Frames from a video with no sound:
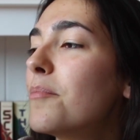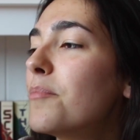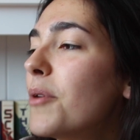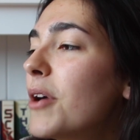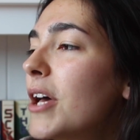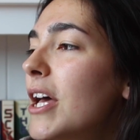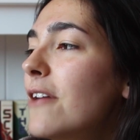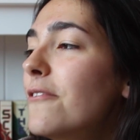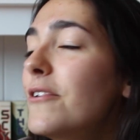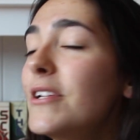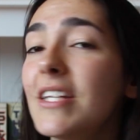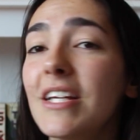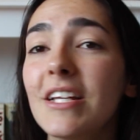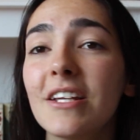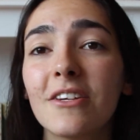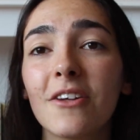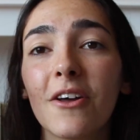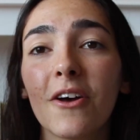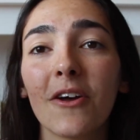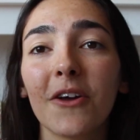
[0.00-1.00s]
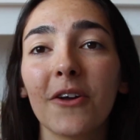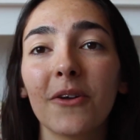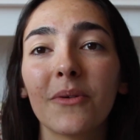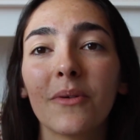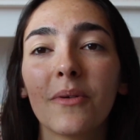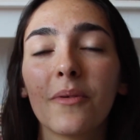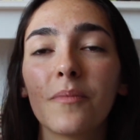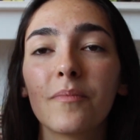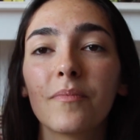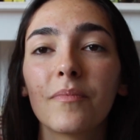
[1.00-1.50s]
but if you didn't
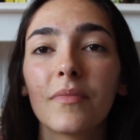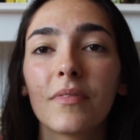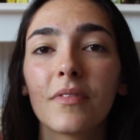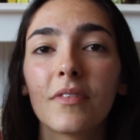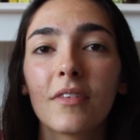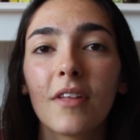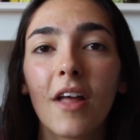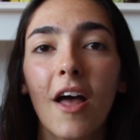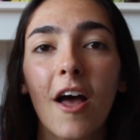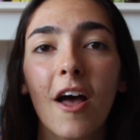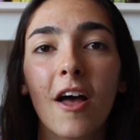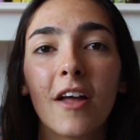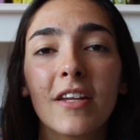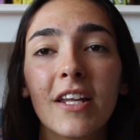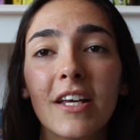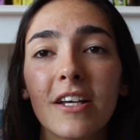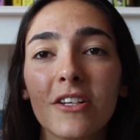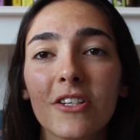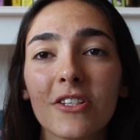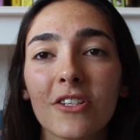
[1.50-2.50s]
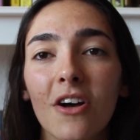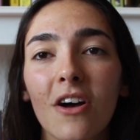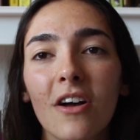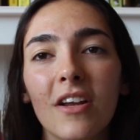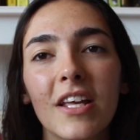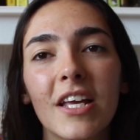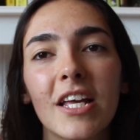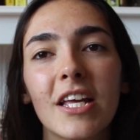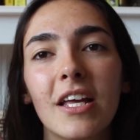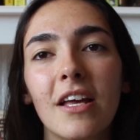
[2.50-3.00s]
know uh, Nick and
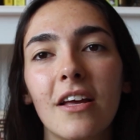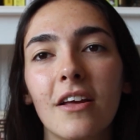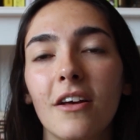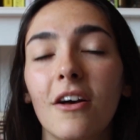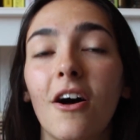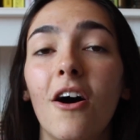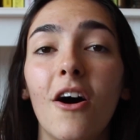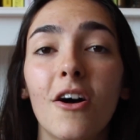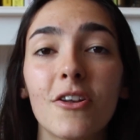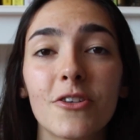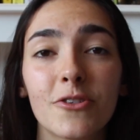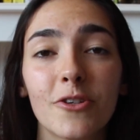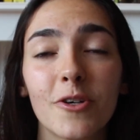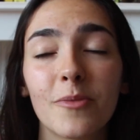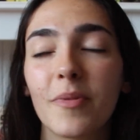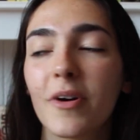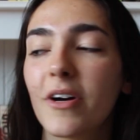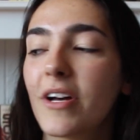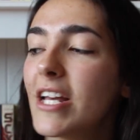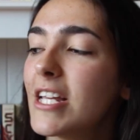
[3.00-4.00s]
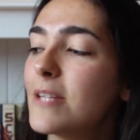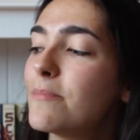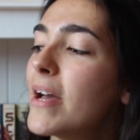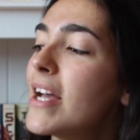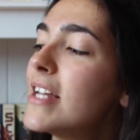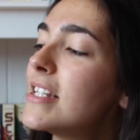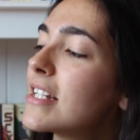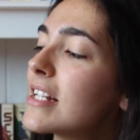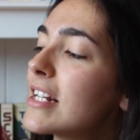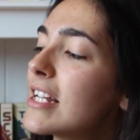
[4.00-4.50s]
Charlie Heartstopper it's
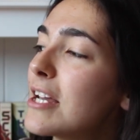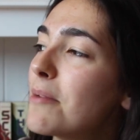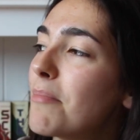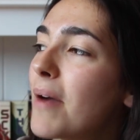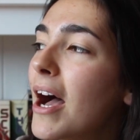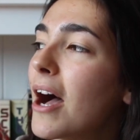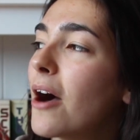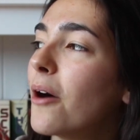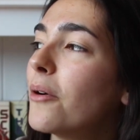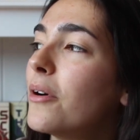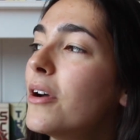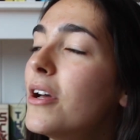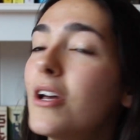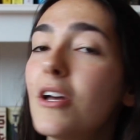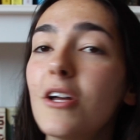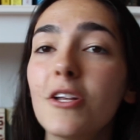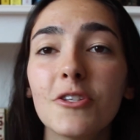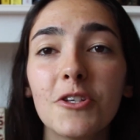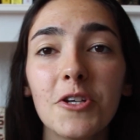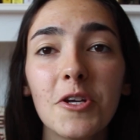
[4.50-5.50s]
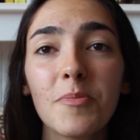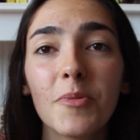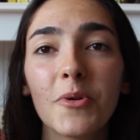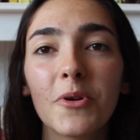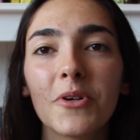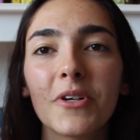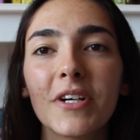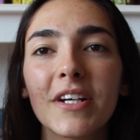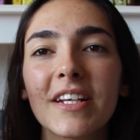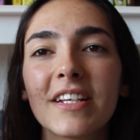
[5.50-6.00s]
basically about two
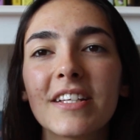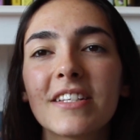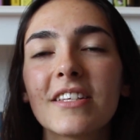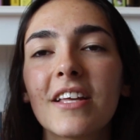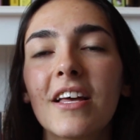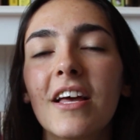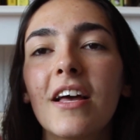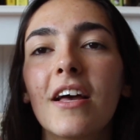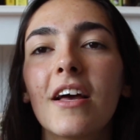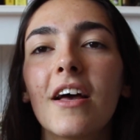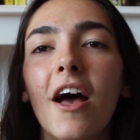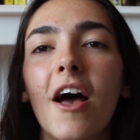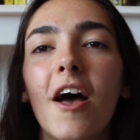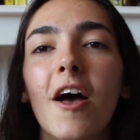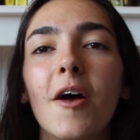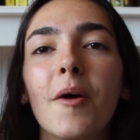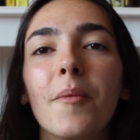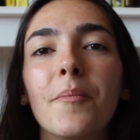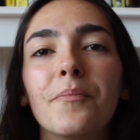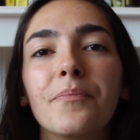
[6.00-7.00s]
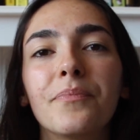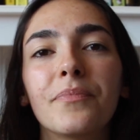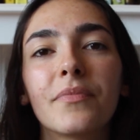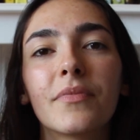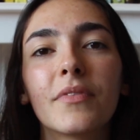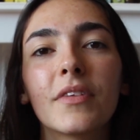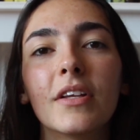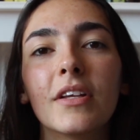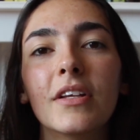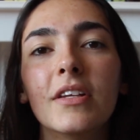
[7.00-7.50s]
boys um,
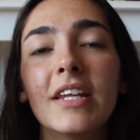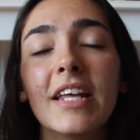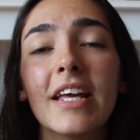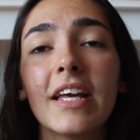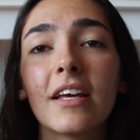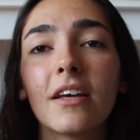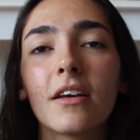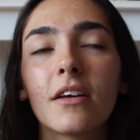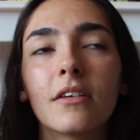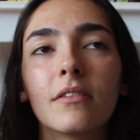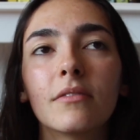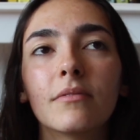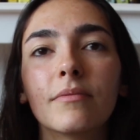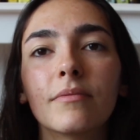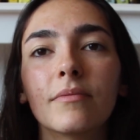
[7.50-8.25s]
Nick